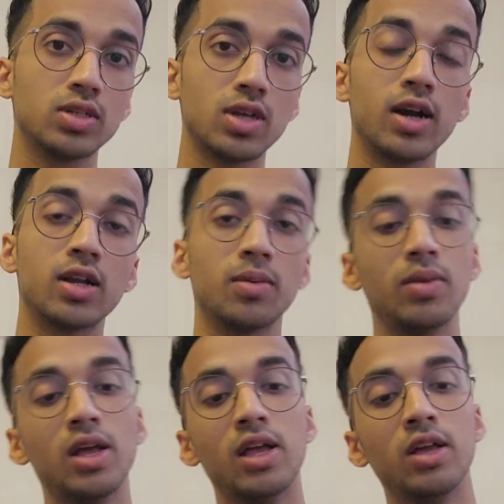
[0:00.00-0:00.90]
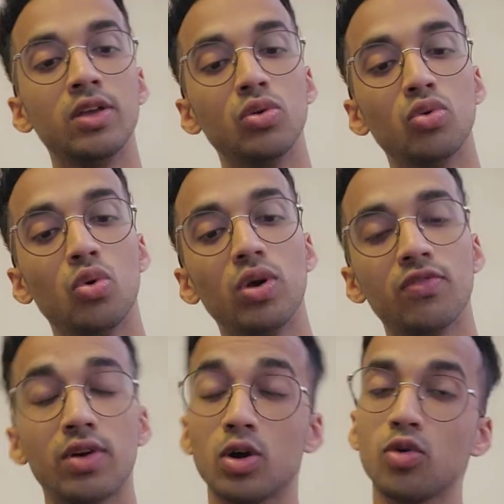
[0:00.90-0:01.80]
startup, you go
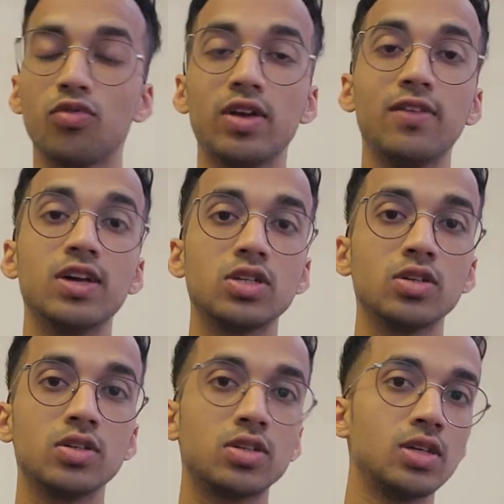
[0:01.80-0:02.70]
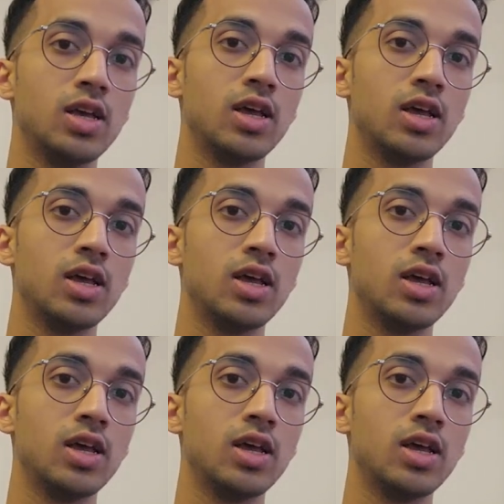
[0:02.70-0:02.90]
in front of investors.